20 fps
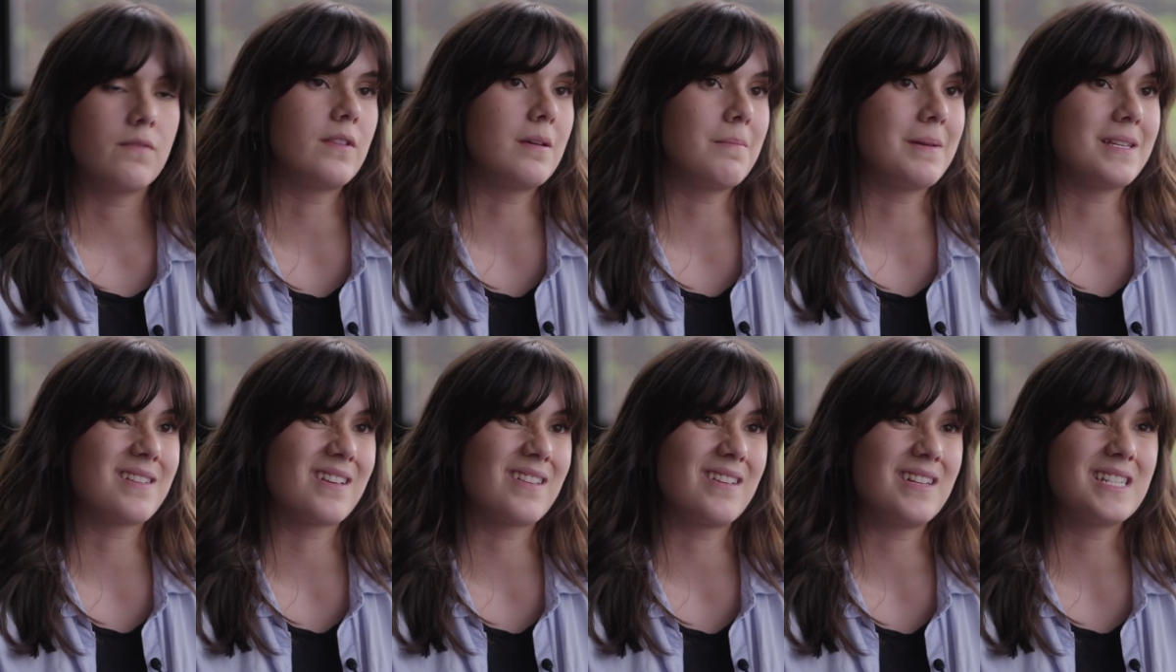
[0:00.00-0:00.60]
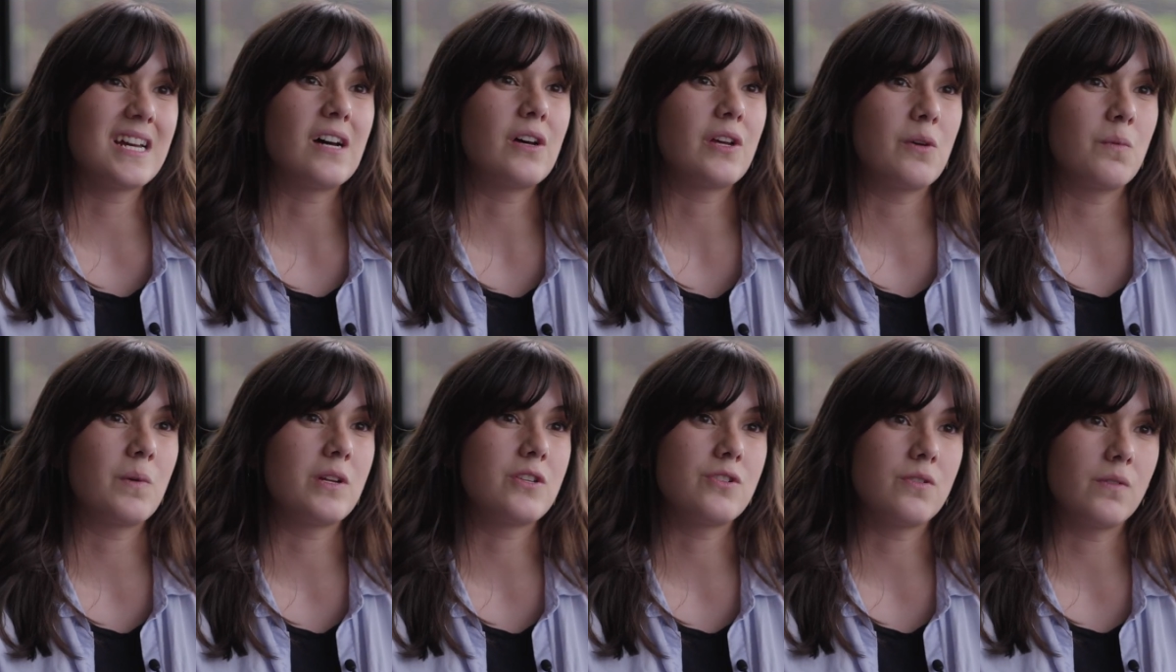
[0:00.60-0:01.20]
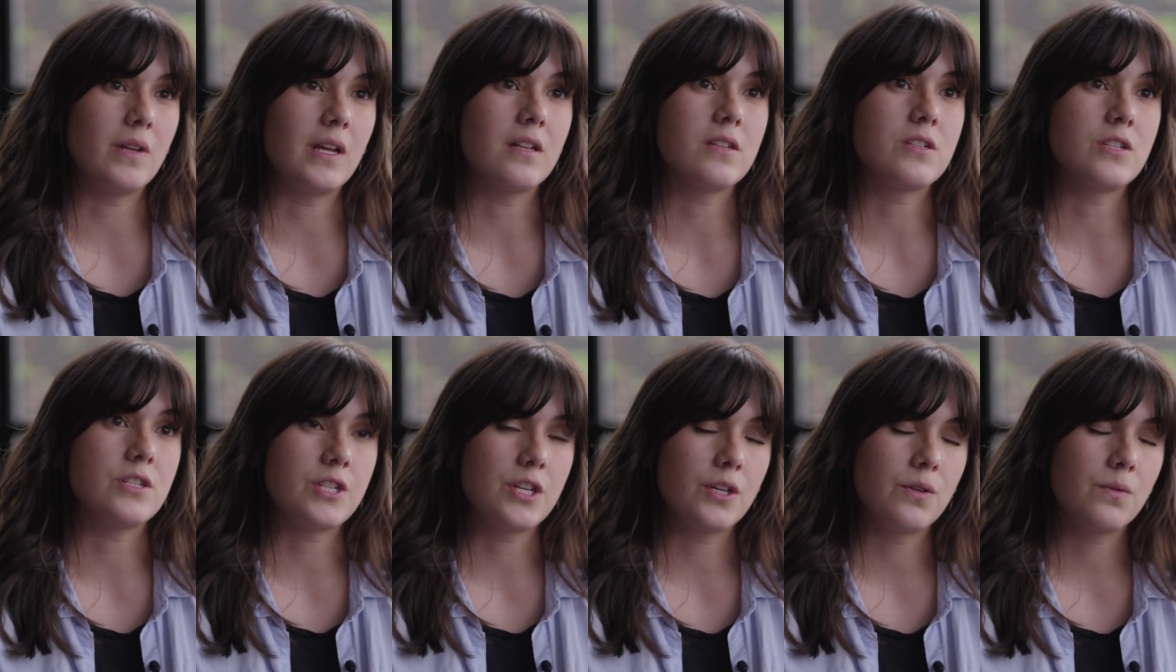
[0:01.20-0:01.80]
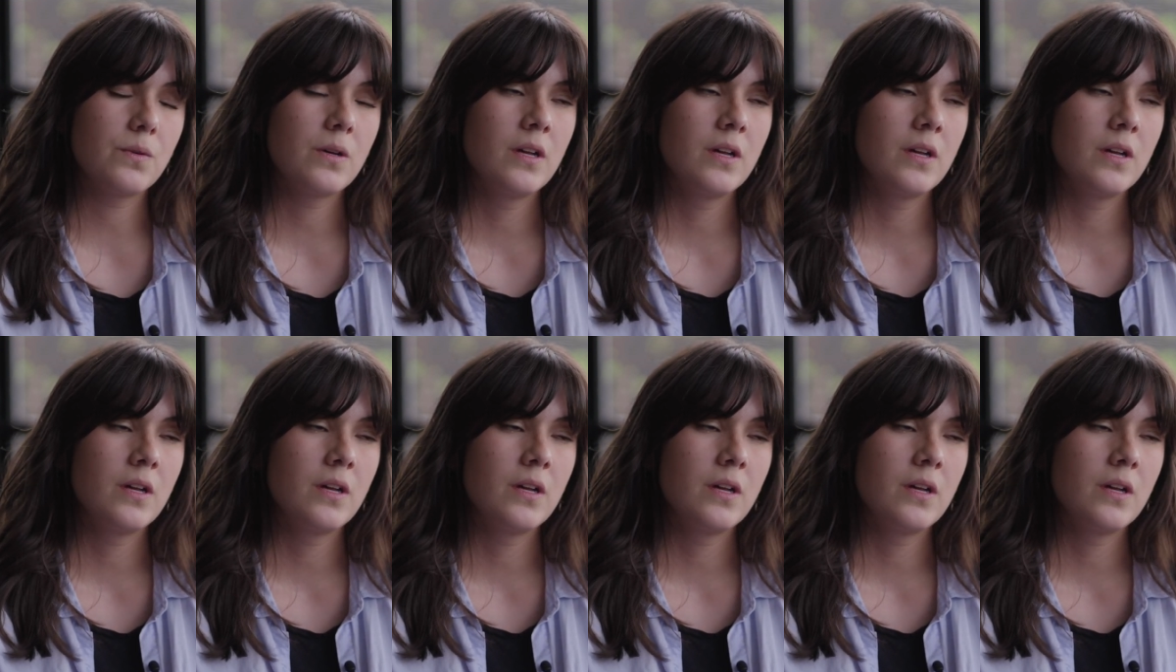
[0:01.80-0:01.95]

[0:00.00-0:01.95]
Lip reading: They basically tell you what you need to do.